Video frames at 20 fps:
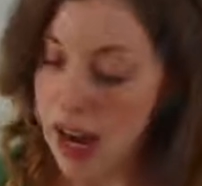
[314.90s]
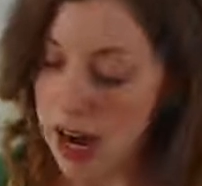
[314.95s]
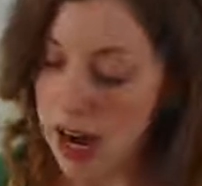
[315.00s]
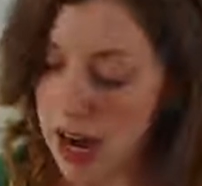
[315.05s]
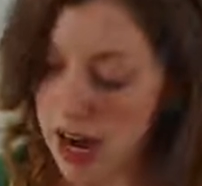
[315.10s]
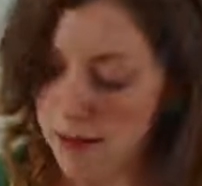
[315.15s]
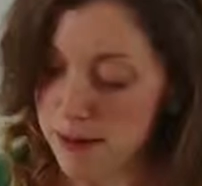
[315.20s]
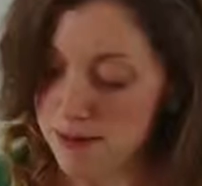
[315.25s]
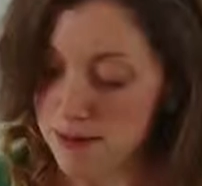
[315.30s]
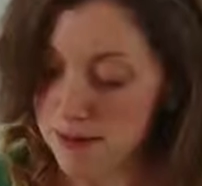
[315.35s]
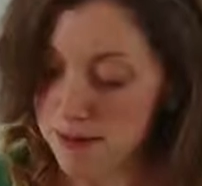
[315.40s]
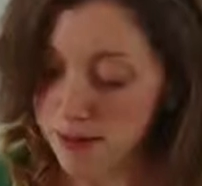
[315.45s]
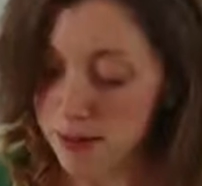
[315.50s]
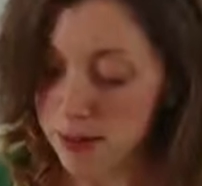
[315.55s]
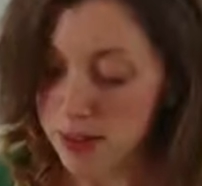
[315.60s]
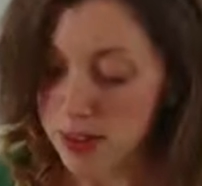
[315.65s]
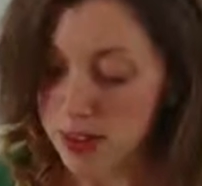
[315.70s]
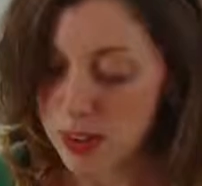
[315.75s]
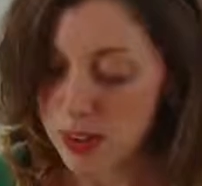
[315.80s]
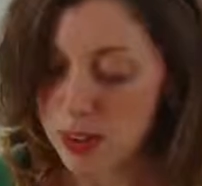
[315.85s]

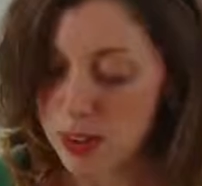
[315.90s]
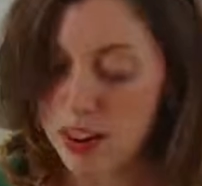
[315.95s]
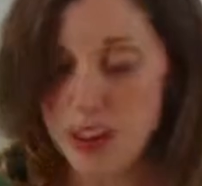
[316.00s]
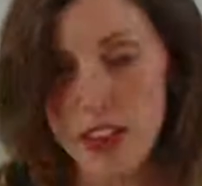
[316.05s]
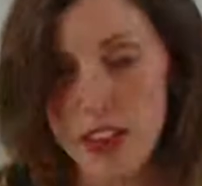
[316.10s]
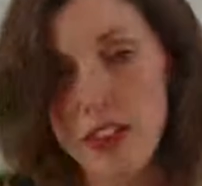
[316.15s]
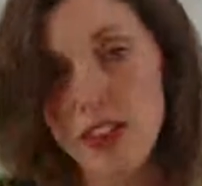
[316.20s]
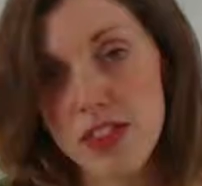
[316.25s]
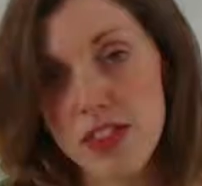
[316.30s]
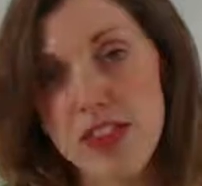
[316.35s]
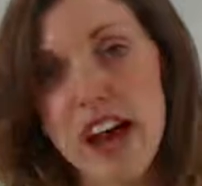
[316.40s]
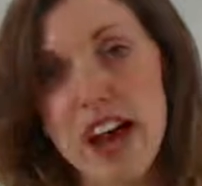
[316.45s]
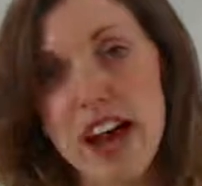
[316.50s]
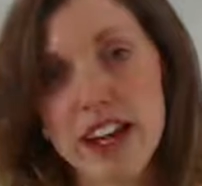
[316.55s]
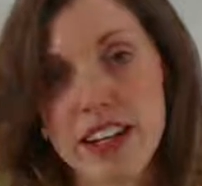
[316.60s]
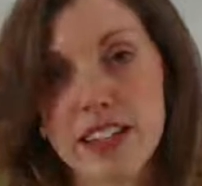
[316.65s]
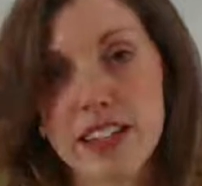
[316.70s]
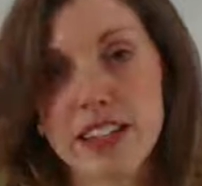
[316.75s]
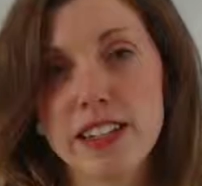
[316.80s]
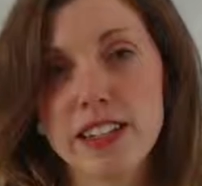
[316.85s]

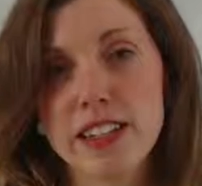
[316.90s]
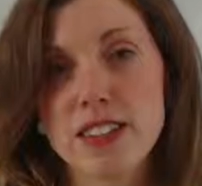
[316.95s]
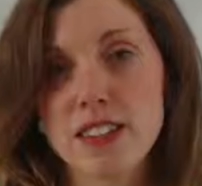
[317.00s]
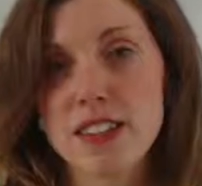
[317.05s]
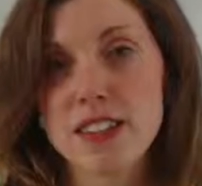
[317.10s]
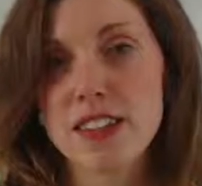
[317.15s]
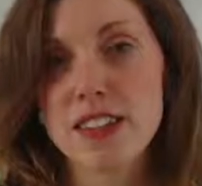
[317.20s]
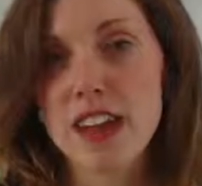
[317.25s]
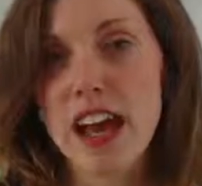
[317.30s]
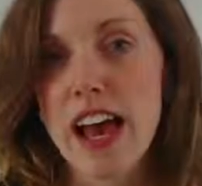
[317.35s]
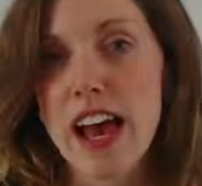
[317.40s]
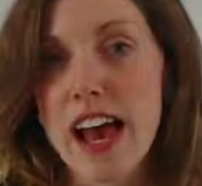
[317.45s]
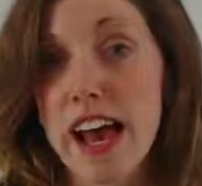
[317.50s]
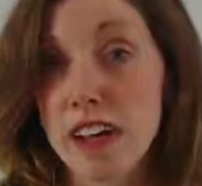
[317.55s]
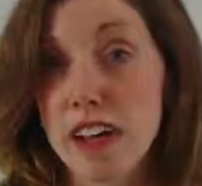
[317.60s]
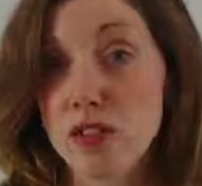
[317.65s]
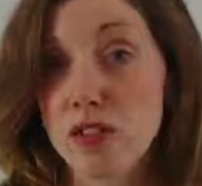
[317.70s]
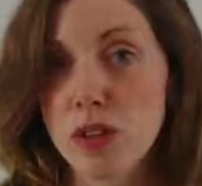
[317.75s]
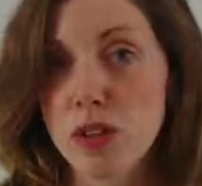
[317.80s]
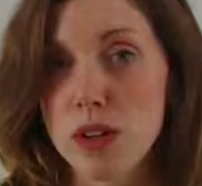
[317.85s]
that is
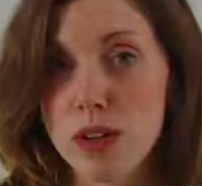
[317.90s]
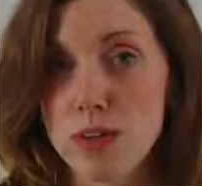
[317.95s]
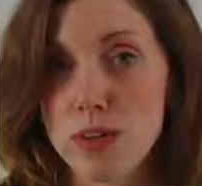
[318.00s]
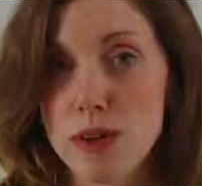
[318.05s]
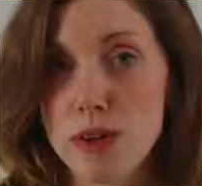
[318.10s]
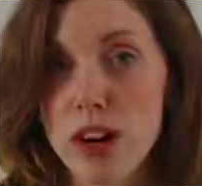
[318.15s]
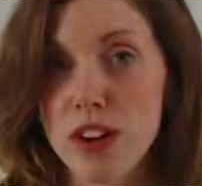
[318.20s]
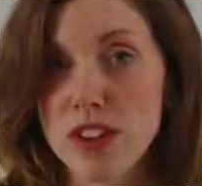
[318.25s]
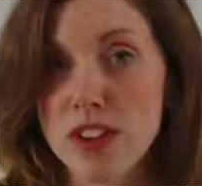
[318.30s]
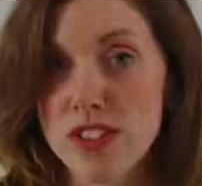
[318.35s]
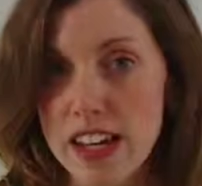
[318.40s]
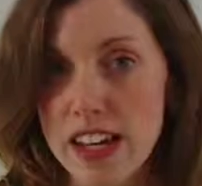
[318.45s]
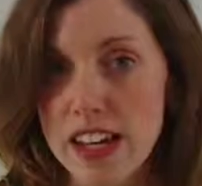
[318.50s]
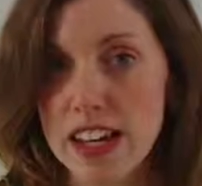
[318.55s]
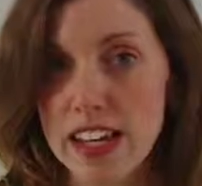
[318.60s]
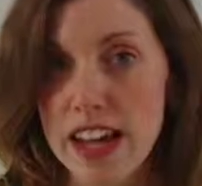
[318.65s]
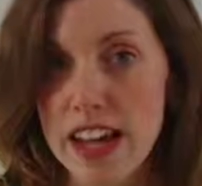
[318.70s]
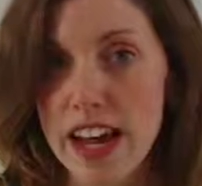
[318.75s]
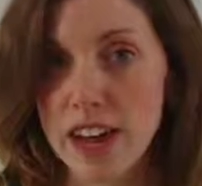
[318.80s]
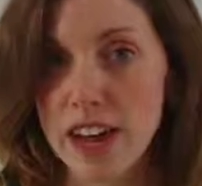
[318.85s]
actually going to be our
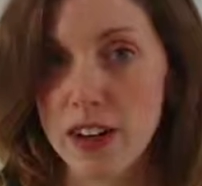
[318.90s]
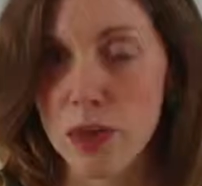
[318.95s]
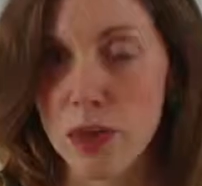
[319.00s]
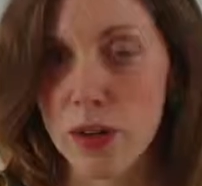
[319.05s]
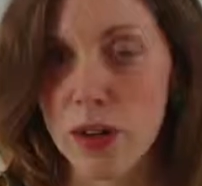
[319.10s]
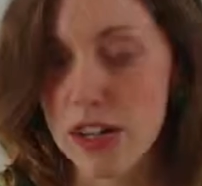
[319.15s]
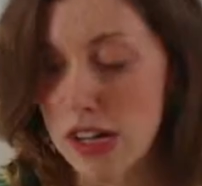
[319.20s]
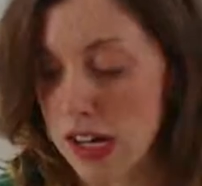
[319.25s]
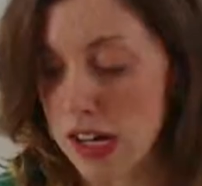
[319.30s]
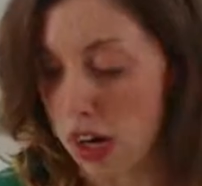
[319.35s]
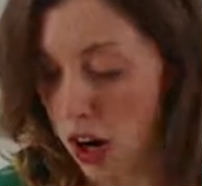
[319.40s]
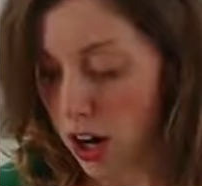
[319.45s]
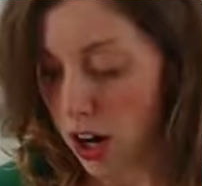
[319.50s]
second category.